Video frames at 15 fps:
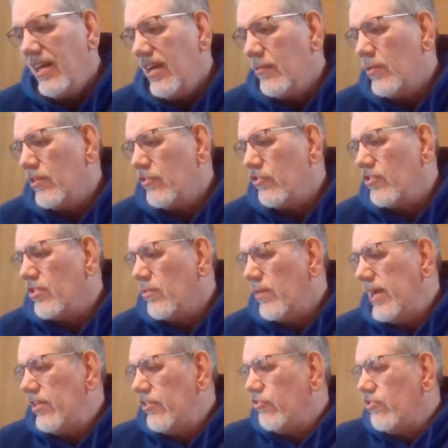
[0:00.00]
It wasn't the
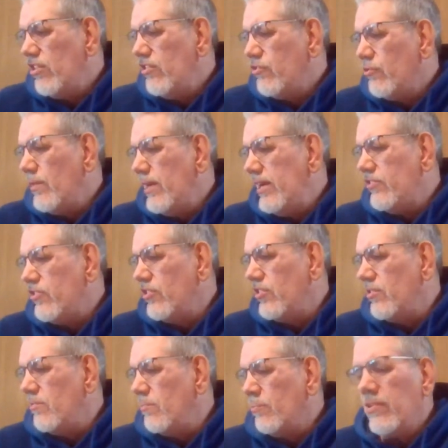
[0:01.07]
greatest
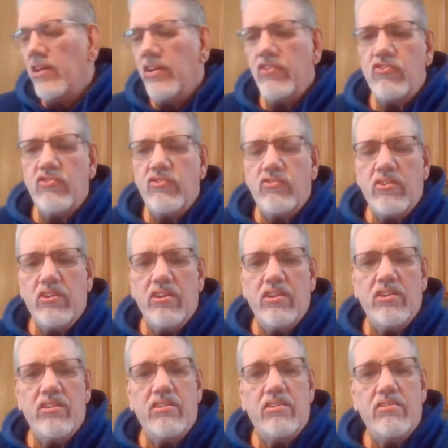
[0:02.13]
situation. Plus,
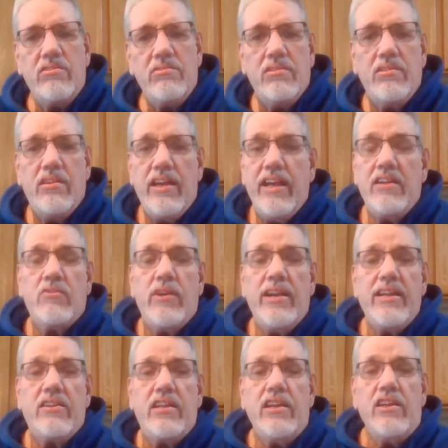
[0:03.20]
I had
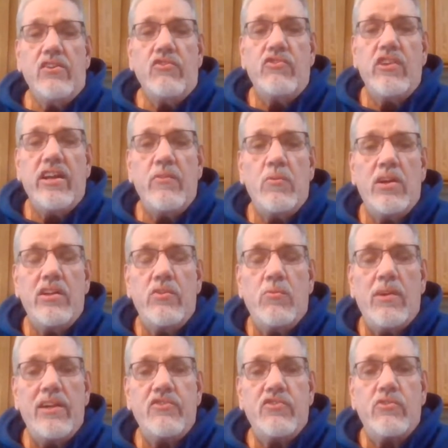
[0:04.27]
grandkids I wanted to
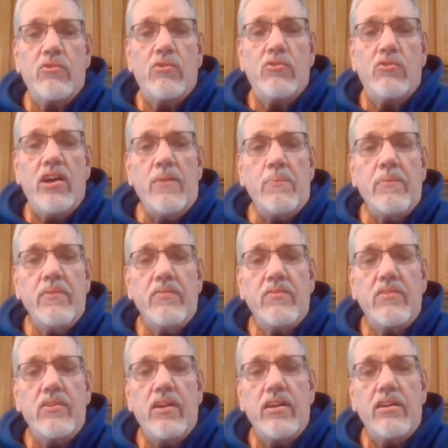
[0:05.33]
watch grow up,
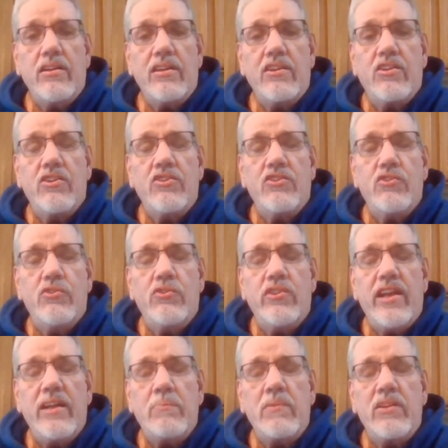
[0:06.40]
and I couldn't do
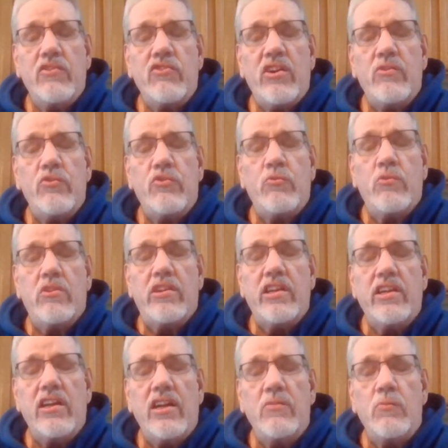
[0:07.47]
that because I was
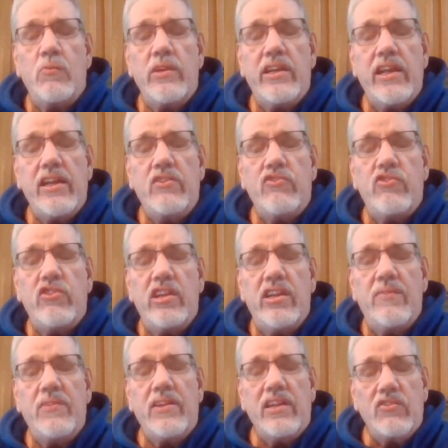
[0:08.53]
working on weekends and
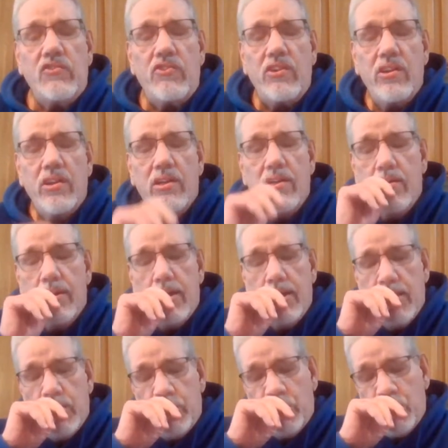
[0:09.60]
evenings.
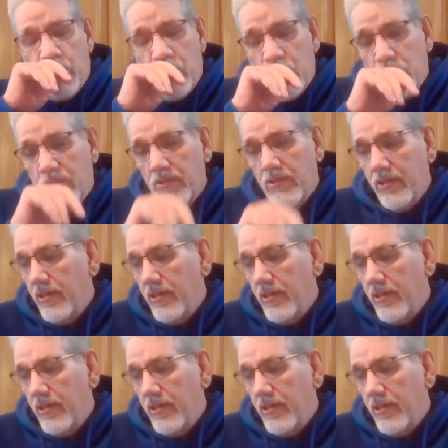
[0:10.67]
Sure.